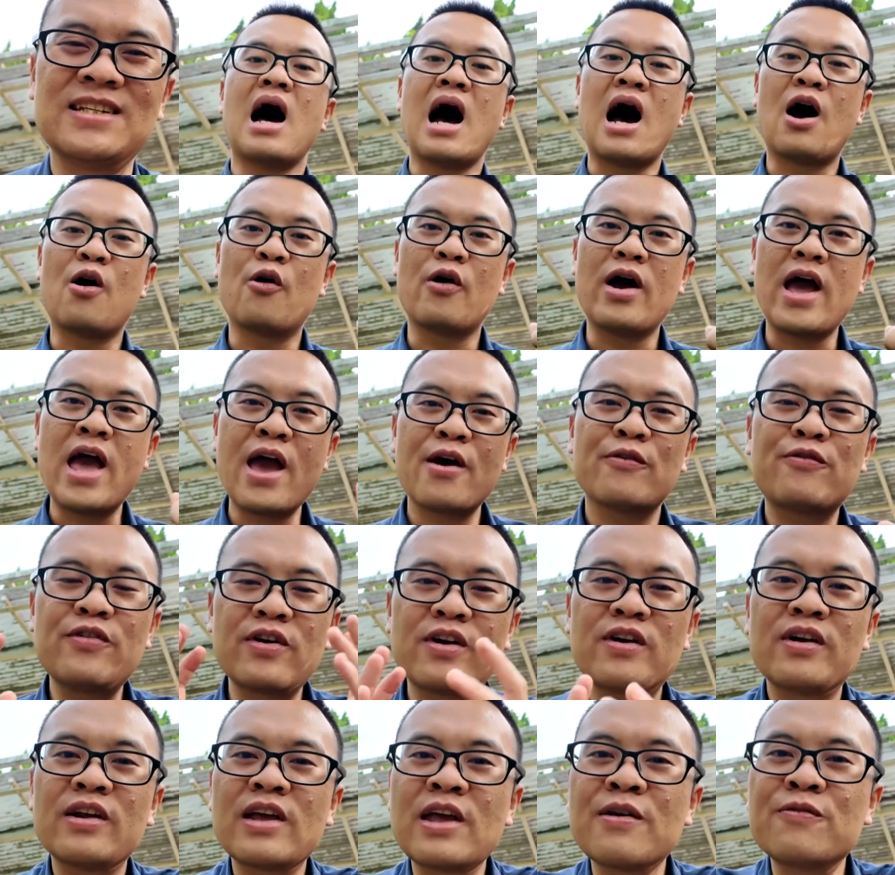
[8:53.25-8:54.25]

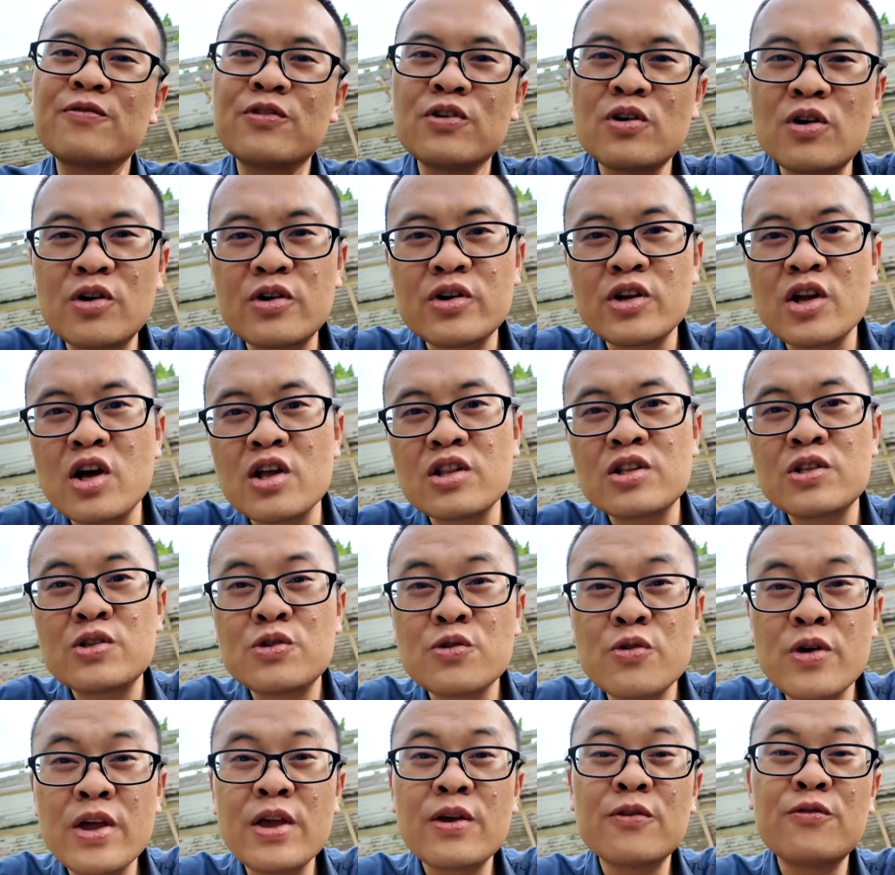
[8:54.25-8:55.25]
However, if you're not
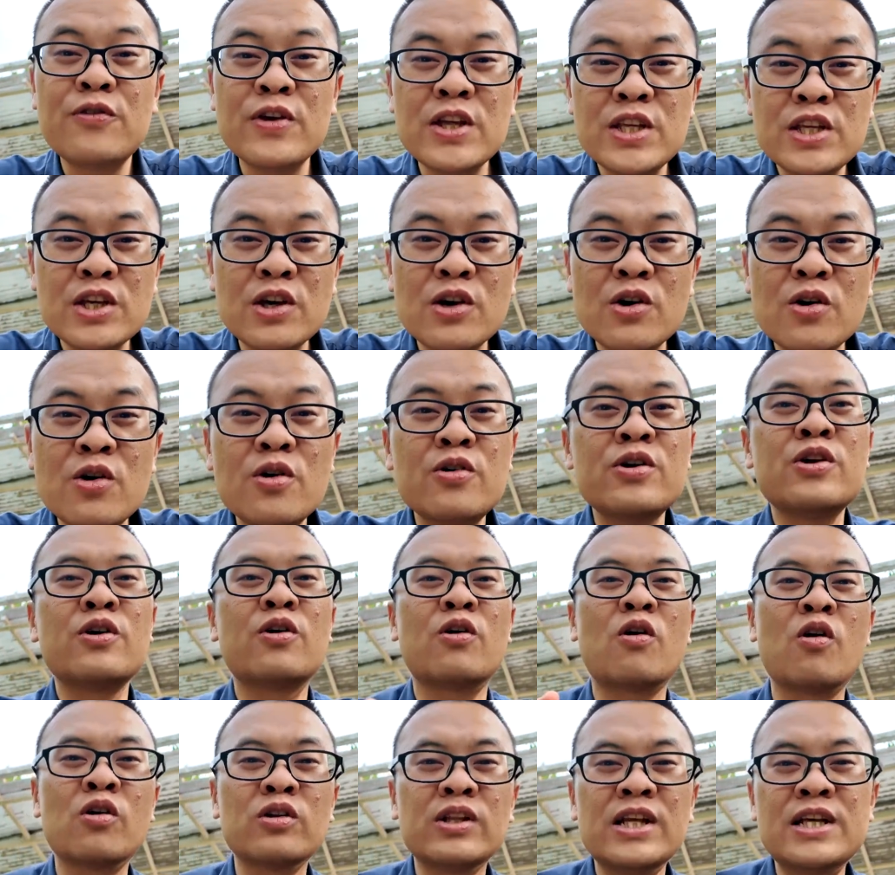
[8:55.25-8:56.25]
doing video,
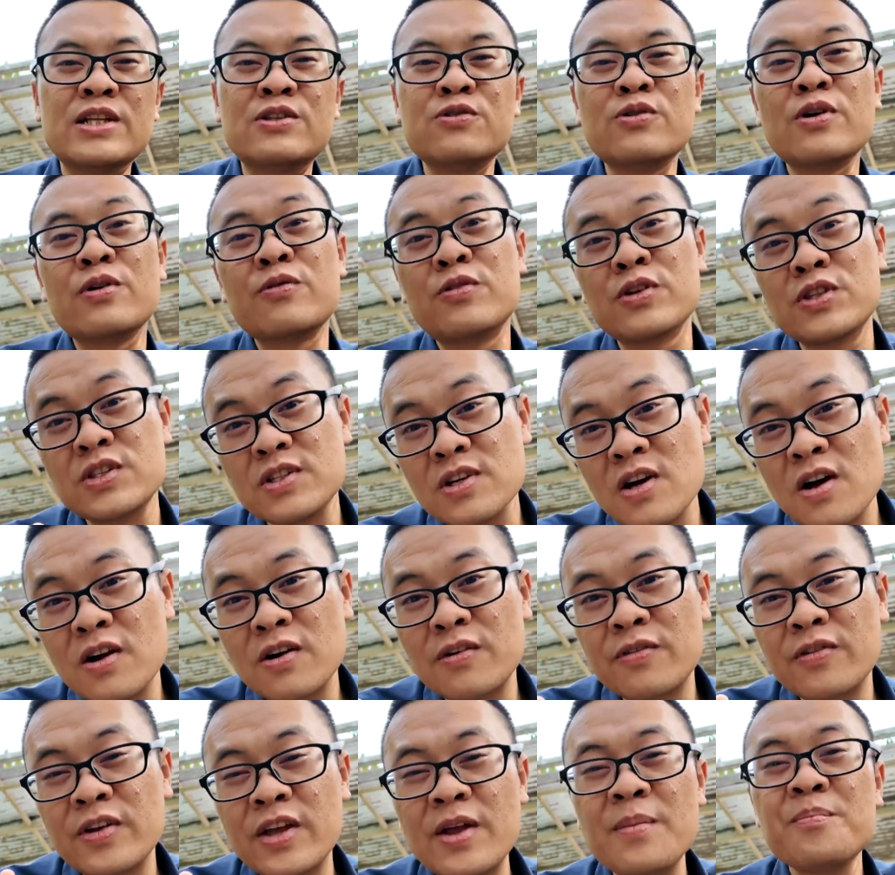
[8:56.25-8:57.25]
you're only doing
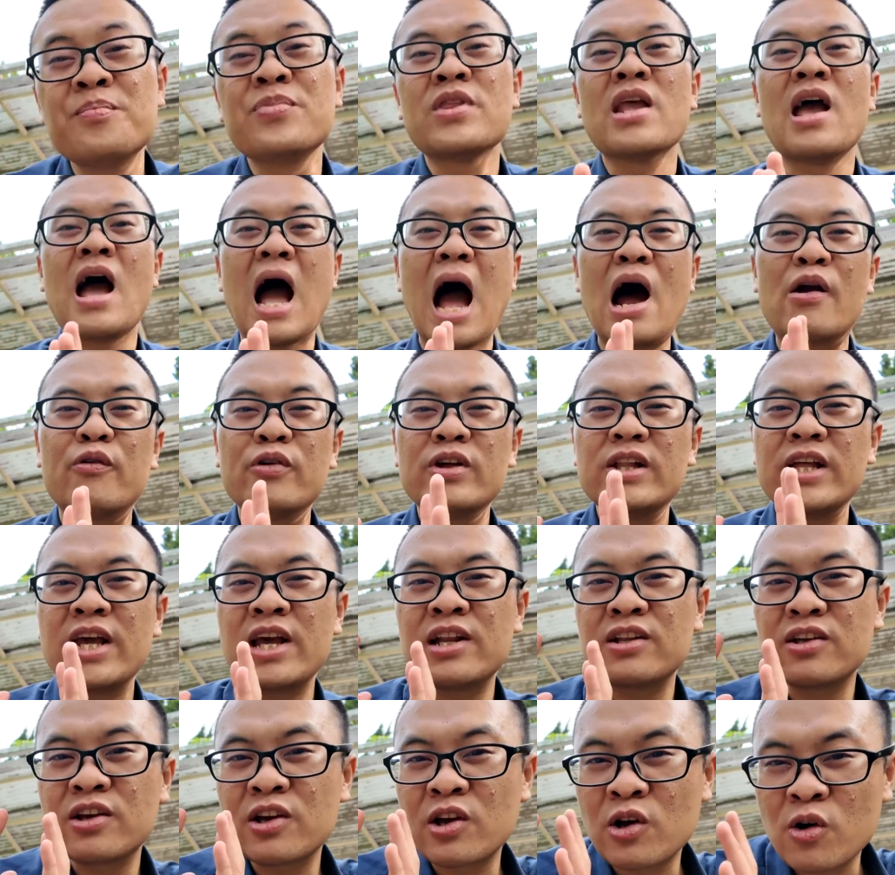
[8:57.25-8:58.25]
photography, I really
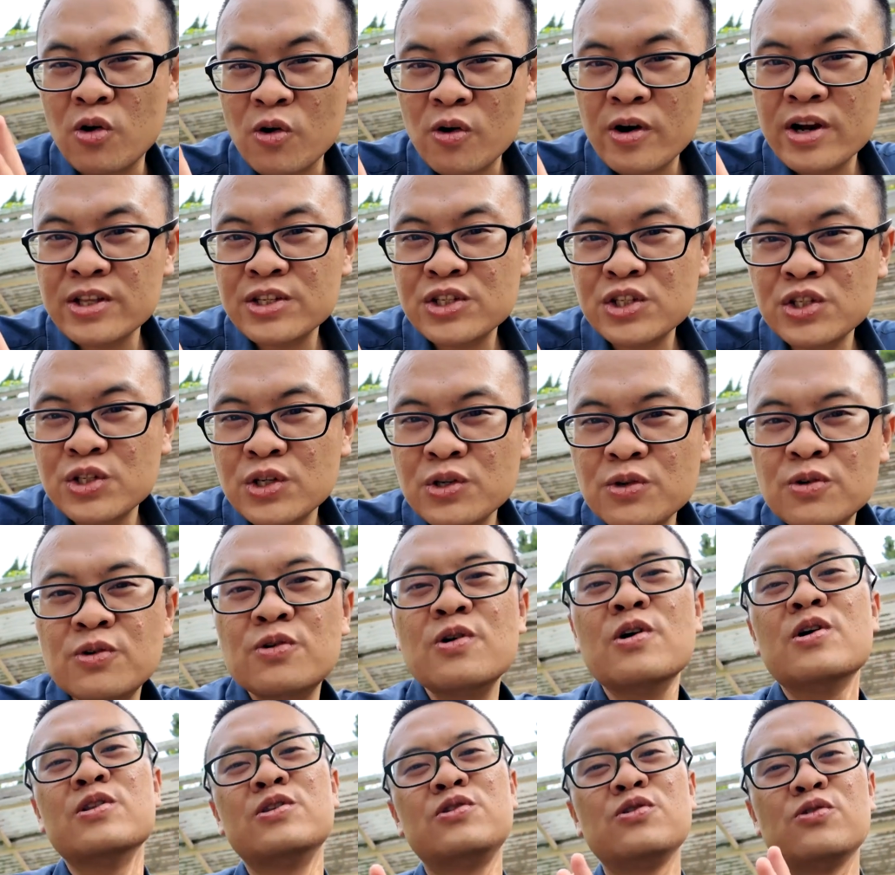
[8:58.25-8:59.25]
encourage you
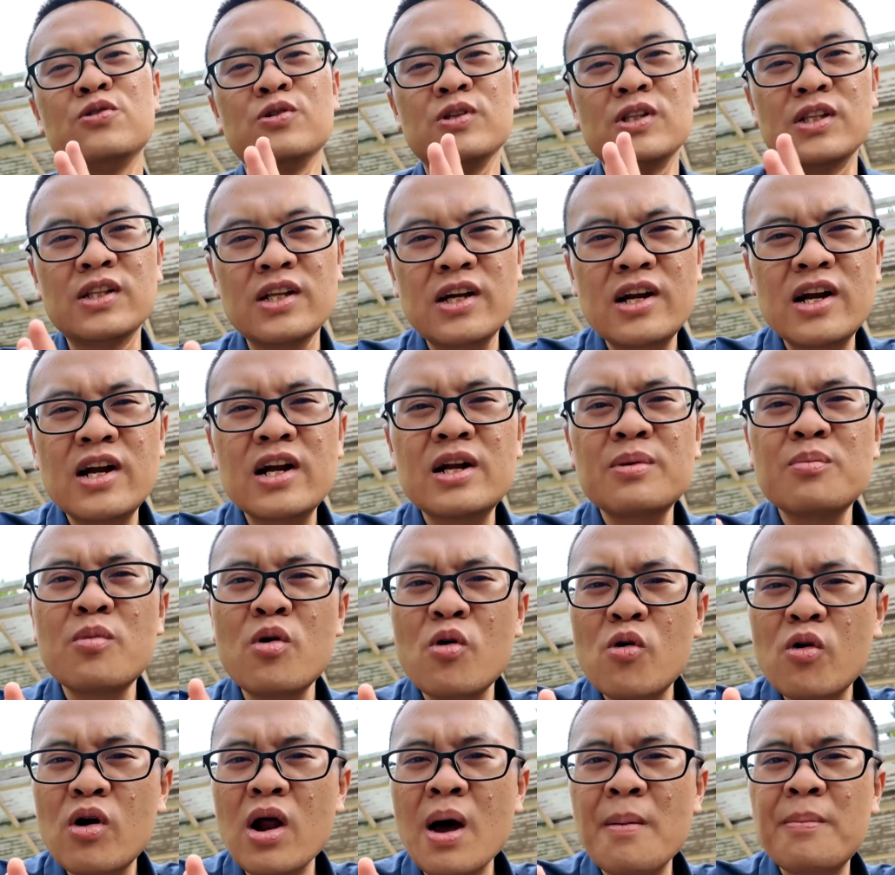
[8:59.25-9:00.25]
to learn
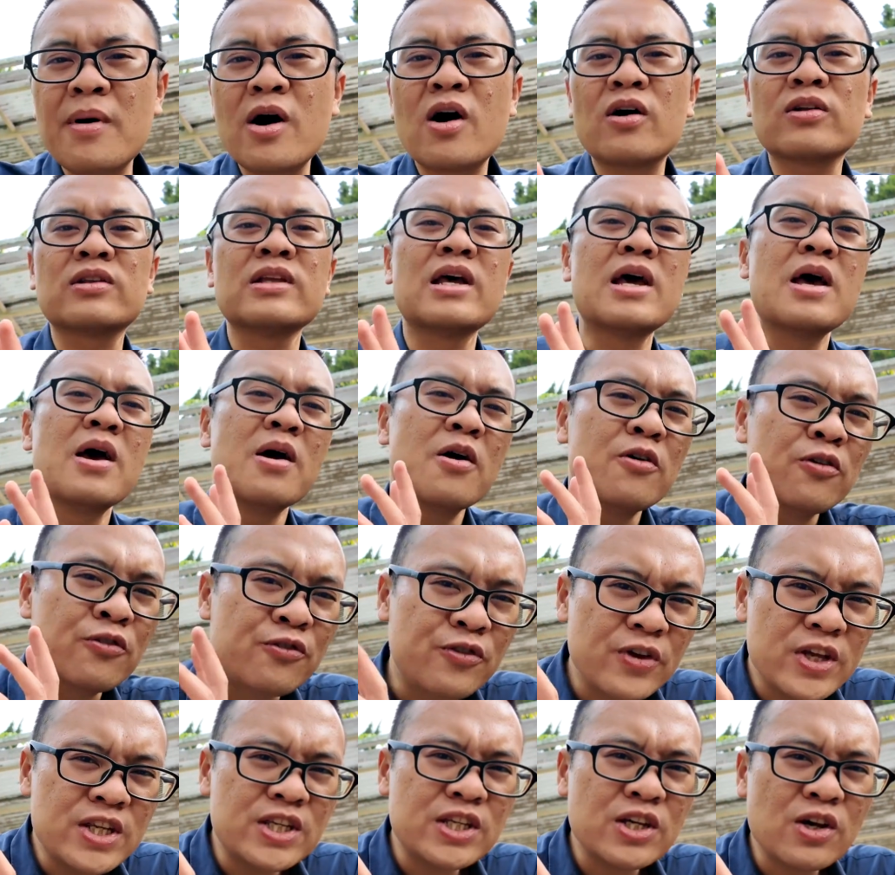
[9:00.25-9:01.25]
more about
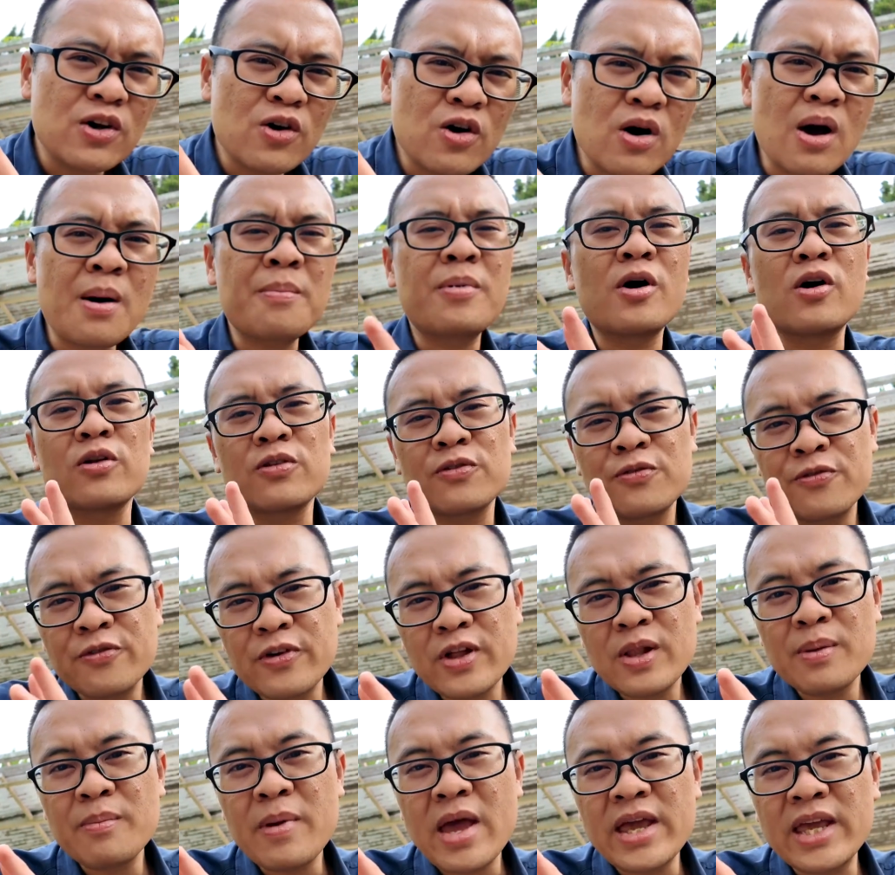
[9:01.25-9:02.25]
video, about
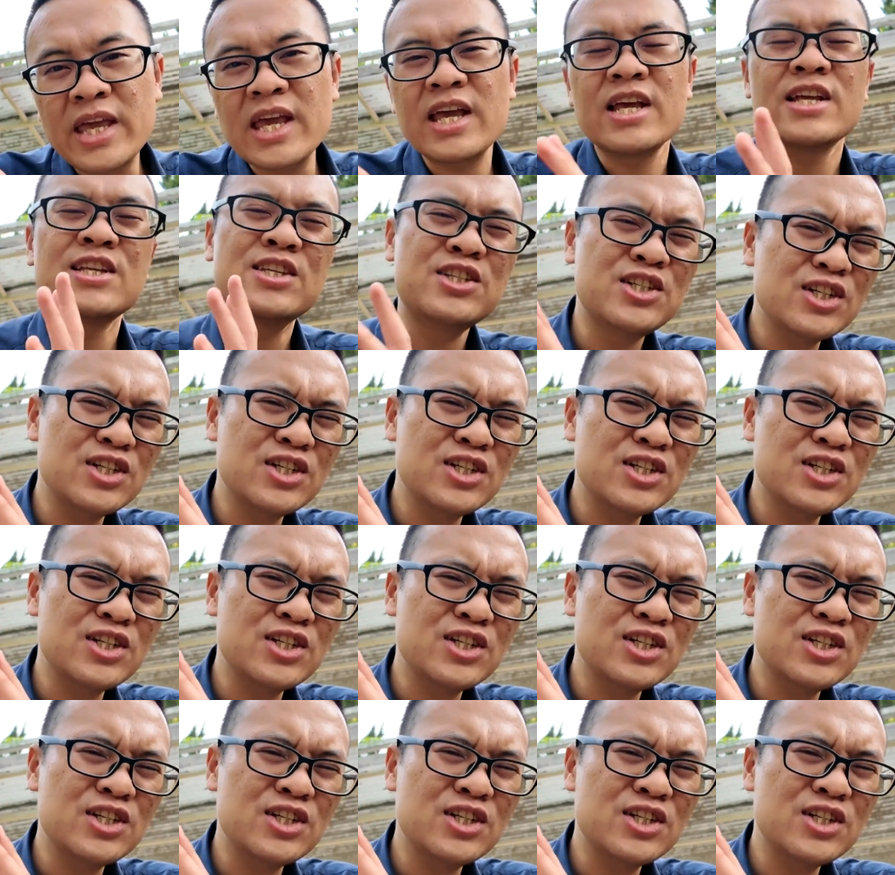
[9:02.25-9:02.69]
filmmaking